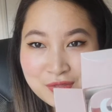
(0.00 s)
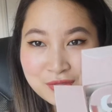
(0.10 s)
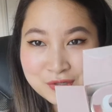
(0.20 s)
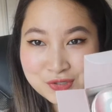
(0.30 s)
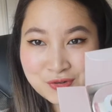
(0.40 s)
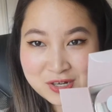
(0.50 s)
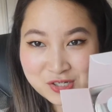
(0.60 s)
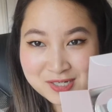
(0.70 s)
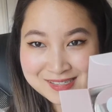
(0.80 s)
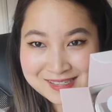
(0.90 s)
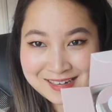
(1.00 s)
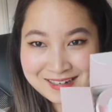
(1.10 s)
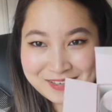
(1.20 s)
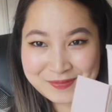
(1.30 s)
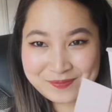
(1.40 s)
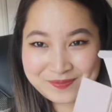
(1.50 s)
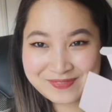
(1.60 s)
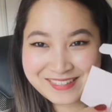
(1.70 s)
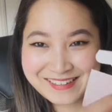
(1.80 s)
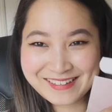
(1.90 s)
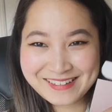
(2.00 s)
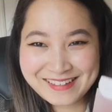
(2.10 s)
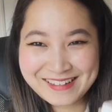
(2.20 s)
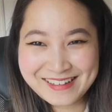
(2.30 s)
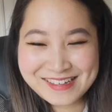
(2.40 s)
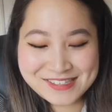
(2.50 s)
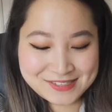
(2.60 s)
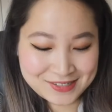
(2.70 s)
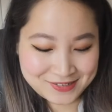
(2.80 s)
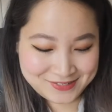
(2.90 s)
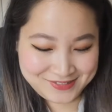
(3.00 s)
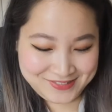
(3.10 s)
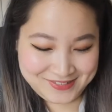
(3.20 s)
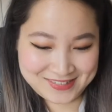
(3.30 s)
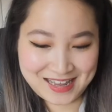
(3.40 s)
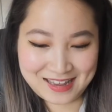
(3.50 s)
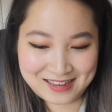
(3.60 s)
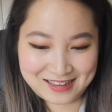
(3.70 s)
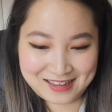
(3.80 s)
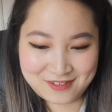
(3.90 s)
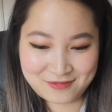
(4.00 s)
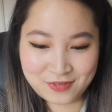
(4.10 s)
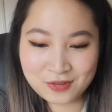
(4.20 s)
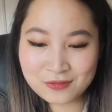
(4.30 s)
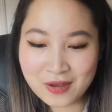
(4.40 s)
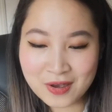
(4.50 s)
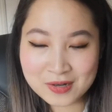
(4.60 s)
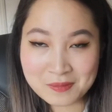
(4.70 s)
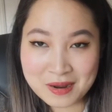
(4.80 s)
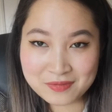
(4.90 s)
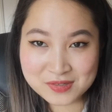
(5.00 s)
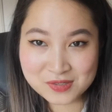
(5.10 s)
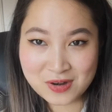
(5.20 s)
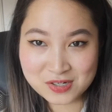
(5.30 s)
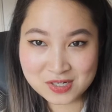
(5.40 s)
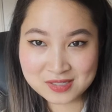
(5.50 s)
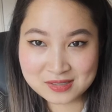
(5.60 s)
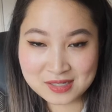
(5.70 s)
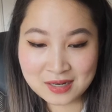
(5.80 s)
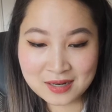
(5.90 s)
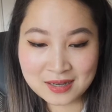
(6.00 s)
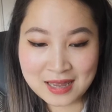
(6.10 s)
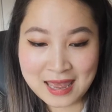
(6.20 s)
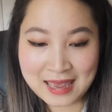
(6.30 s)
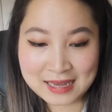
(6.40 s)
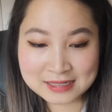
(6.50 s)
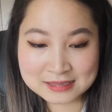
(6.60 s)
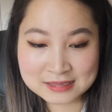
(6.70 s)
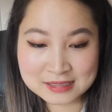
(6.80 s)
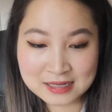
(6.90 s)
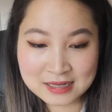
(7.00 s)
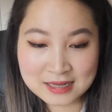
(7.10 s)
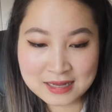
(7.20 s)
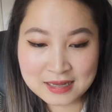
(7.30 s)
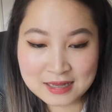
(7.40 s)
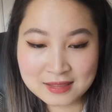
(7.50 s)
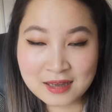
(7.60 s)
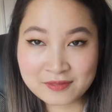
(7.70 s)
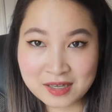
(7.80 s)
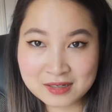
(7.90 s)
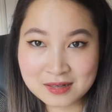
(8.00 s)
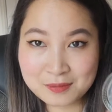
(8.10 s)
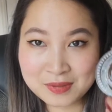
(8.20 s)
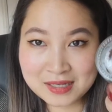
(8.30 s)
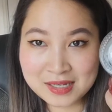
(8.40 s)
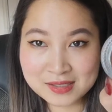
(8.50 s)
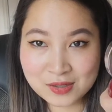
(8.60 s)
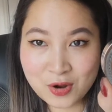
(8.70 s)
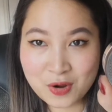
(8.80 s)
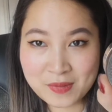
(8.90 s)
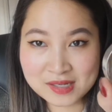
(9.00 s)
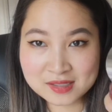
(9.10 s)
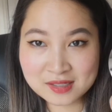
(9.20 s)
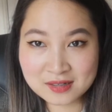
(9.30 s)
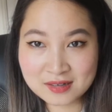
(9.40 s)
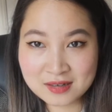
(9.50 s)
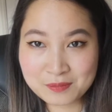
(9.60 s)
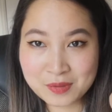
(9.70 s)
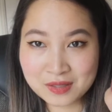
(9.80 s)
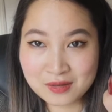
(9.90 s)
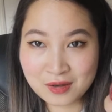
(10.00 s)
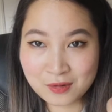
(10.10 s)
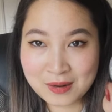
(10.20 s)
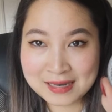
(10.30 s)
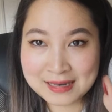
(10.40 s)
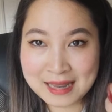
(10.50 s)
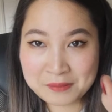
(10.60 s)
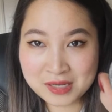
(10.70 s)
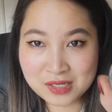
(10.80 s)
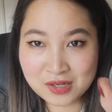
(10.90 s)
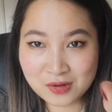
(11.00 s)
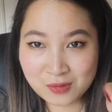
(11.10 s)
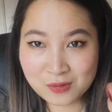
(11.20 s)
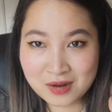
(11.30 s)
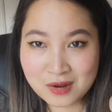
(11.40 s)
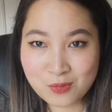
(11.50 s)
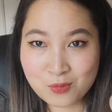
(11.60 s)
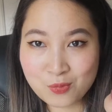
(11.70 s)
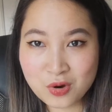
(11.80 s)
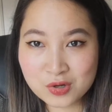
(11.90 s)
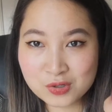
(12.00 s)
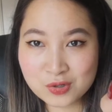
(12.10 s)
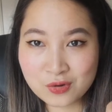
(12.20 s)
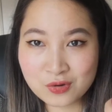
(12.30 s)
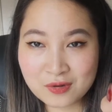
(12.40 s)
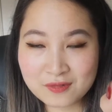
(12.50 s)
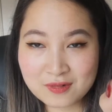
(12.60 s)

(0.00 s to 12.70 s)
the Stretch concealer. So if you've heard about the Stretch concealer and love it, please comment below and let me know what your